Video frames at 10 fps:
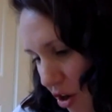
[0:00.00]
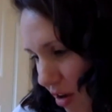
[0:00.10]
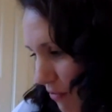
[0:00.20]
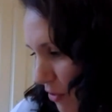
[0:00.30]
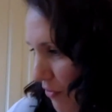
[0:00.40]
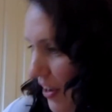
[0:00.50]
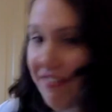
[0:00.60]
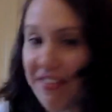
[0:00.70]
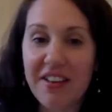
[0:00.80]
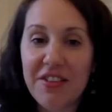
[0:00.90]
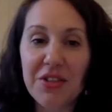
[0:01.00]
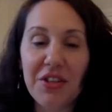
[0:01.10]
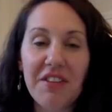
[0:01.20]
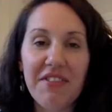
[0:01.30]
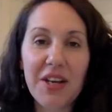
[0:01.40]

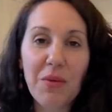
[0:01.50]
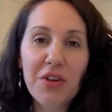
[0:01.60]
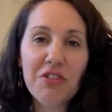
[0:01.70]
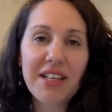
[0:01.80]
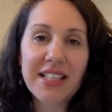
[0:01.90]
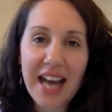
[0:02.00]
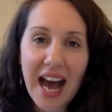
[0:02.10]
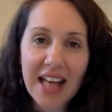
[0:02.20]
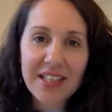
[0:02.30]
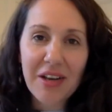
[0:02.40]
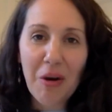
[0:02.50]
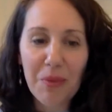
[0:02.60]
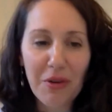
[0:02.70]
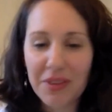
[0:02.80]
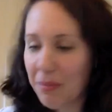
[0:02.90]
if anyone already has a copy
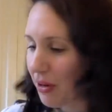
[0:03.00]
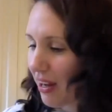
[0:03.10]
of the book,